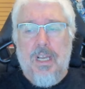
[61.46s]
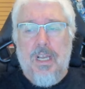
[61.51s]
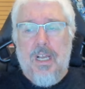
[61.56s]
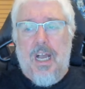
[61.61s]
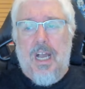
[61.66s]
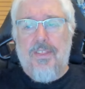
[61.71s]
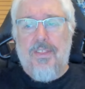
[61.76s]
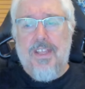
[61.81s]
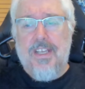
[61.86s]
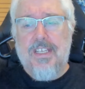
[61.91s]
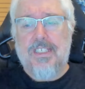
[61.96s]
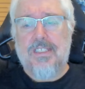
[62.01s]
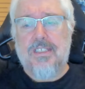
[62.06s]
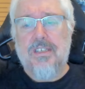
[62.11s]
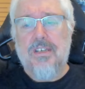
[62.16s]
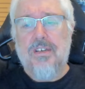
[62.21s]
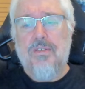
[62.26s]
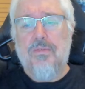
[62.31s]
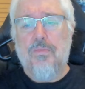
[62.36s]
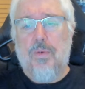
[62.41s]
And
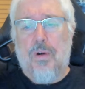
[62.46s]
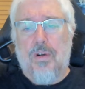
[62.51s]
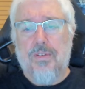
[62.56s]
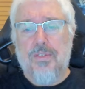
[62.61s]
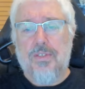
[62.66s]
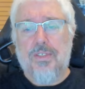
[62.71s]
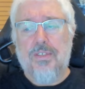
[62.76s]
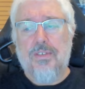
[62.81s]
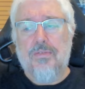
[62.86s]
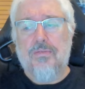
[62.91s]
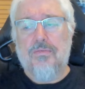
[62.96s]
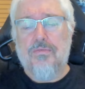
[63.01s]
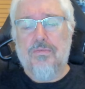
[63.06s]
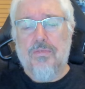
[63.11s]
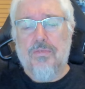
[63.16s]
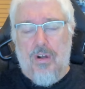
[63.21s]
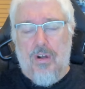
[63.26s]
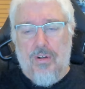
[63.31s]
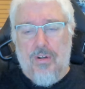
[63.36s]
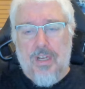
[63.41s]
this was
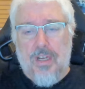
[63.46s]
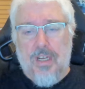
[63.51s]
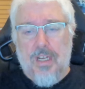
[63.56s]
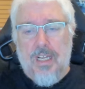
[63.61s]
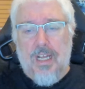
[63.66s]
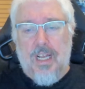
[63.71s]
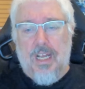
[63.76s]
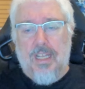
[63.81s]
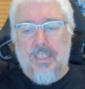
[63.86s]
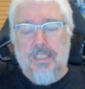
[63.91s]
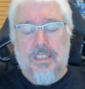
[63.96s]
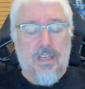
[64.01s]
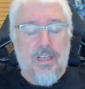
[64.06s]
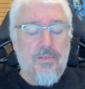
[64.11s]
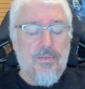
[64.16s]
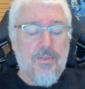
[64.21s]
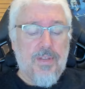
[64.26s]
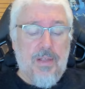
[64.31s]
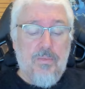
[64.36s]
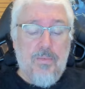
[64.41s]
wrong. And
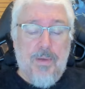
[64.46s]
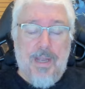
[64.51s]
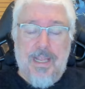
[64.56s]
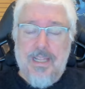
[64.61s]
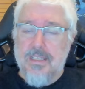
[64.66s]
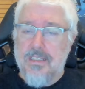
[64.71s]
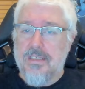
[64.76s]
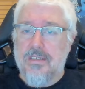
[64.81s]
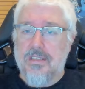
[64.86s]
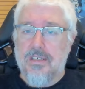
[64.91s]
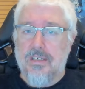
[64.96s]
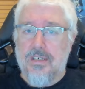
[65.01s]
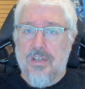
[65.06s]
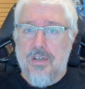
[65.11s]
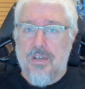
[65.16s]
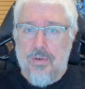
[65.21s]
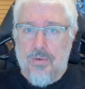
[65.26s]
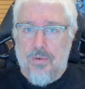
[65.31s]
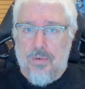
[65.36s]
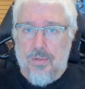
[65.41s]
so they went to
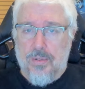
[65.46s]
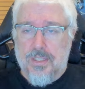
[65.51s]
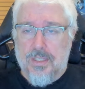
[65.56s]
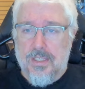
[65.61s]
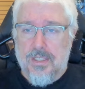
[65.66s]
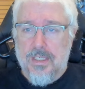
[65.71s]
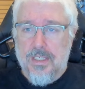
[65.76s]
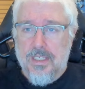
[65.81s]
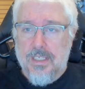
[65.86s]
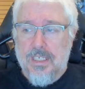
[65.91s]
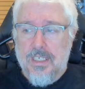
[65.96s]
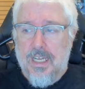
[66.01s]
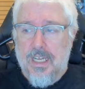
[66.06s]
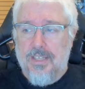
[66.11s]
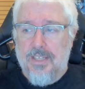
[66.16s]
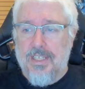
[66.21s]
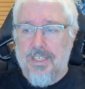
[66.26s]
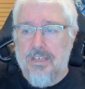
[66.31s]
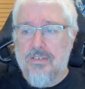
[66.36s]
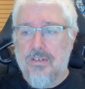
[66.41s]
court
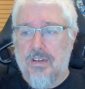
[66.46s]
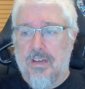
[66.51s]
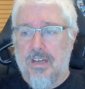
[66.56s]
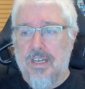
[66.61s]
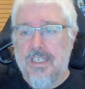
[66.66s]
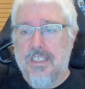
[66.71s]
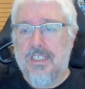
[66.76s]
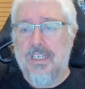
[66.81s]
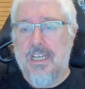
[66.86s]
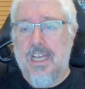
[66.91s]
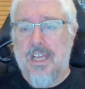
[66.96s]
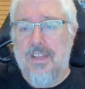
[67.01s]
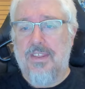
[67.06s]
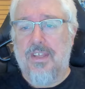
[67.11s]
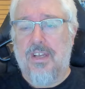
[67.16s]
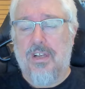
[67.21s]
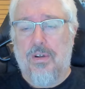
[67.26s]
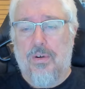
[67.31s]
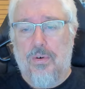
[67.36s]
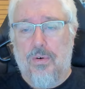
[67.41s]
and they tried to get
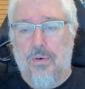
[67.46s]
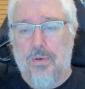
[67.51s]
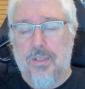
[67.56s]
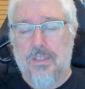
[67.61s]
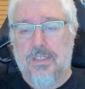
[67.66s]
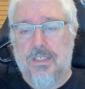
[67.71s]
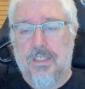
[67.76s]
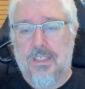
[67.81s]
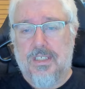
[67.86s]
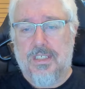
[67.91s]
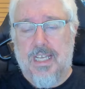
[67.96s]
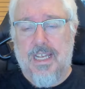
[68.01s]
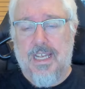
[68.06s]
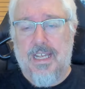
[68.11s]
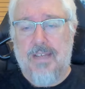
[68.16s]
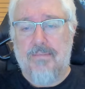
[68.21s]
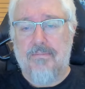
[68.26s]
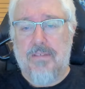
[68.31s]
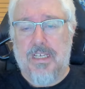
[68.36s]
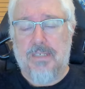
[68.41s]
the court to say
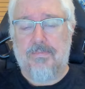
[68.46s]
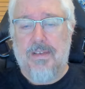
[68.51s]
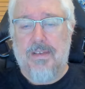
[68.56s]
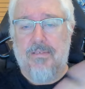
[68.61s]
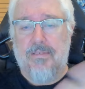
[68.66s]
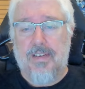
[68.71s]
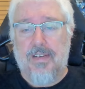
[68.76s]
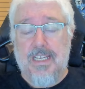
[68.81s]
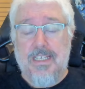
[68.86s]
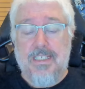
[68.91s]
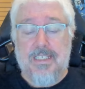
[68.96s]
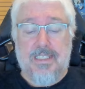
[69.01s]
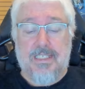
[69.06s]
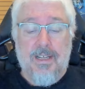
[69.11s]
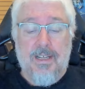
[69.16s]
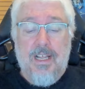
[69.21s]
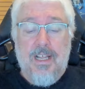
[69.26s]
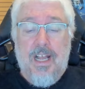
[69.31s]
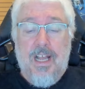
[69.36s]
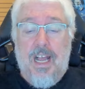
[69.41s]
it must be released.
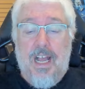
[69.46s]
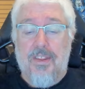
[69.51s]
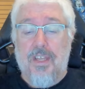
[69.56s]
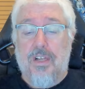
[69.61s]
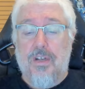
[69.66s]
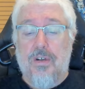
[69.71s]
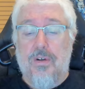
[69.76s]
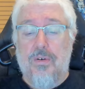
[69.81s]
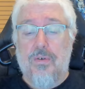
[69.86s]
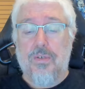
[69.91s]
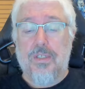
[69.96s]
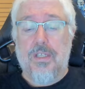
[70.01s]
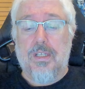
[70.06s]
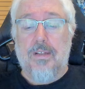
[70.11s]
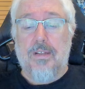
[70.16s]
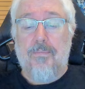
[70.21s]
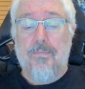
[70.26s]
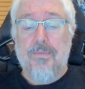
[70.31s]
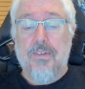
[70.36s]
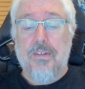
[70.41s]
And the court
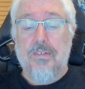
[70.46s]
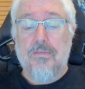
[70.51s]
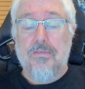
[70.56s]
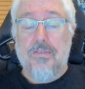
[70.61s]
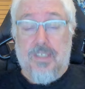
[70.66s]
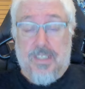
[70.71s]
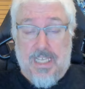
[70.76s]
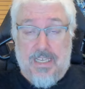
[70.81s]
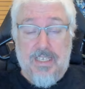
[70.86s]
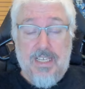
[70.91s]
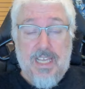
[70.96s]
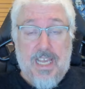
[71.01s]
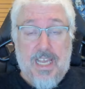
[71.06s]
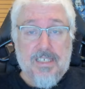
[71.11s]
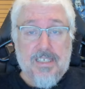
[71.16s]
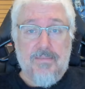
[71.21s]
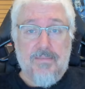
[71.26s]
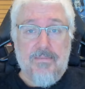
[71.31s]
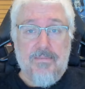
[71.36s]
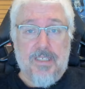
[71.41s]
said,
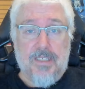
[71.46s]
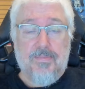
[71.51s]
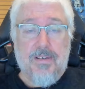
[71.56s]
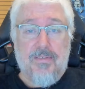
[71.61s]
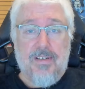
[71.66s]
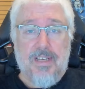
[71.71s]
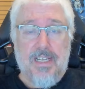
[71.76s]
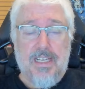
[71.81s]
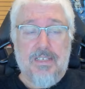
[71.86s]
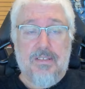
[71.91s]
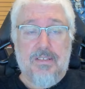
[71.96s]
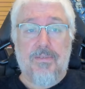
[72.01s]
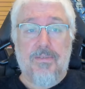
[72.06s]
yes, it must be released.